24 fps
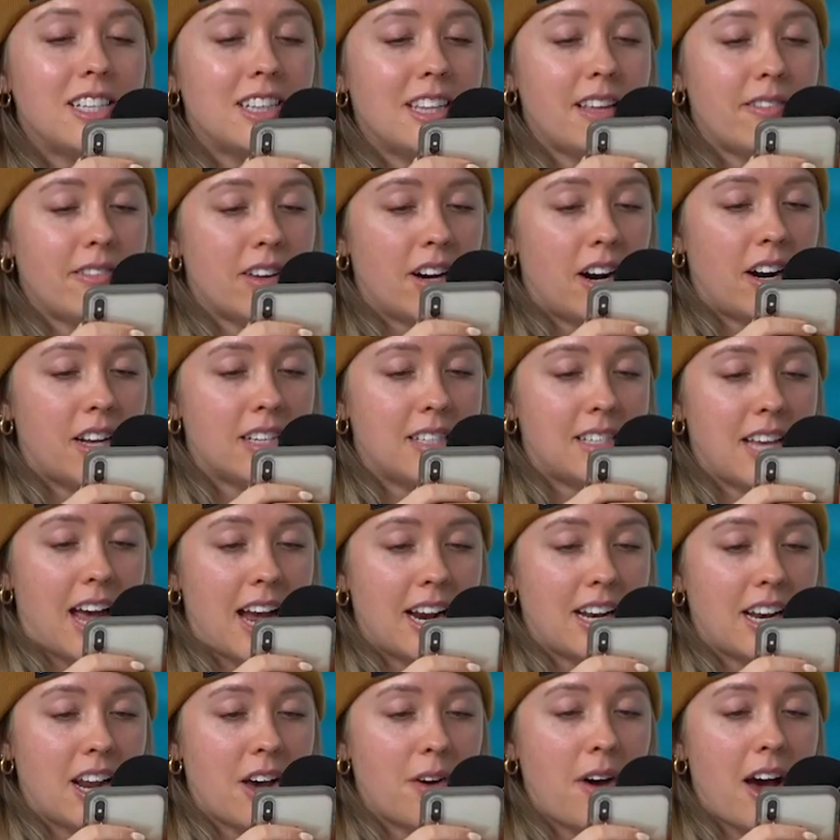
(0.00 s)
to leave it on a
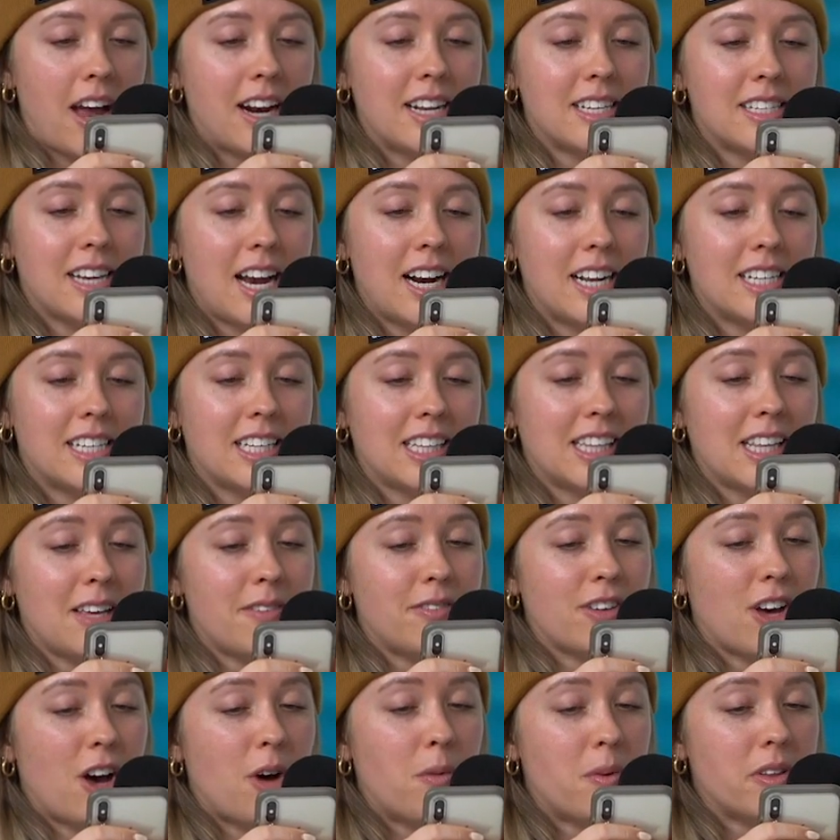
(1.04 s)
side note, I decided to
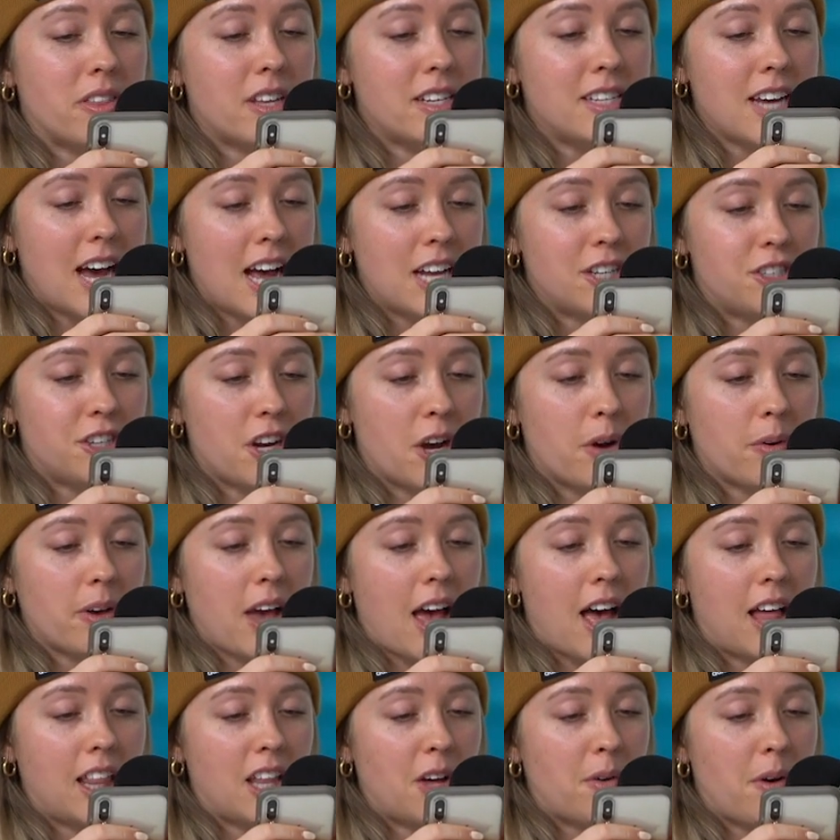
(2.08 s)
leave y'all with a dad
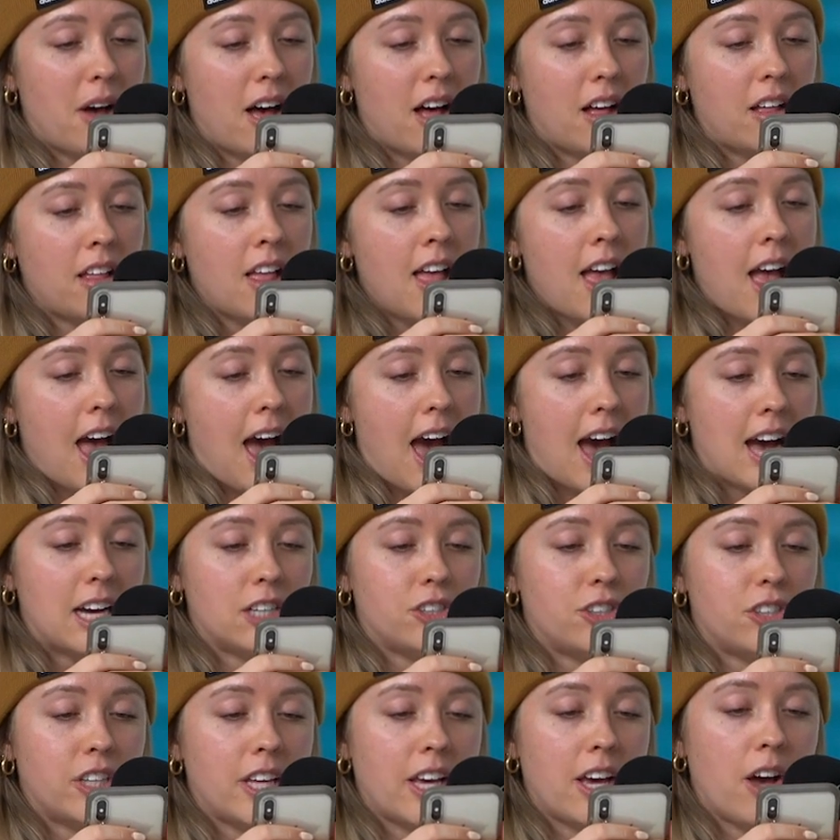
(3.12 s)
joke. L O L.
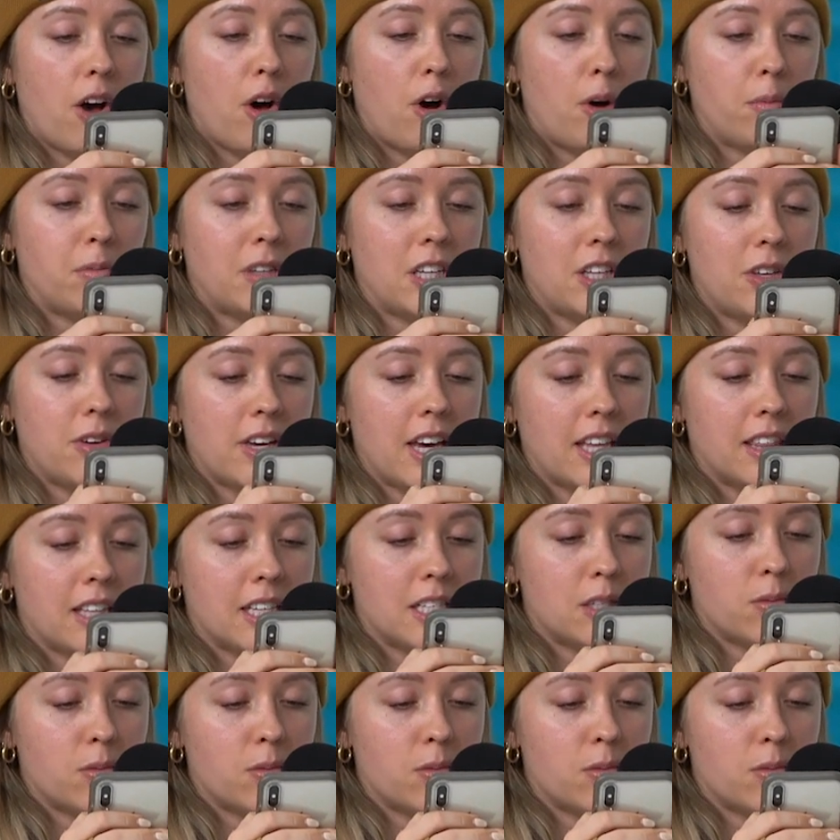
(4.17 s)
Ashley, hope that you get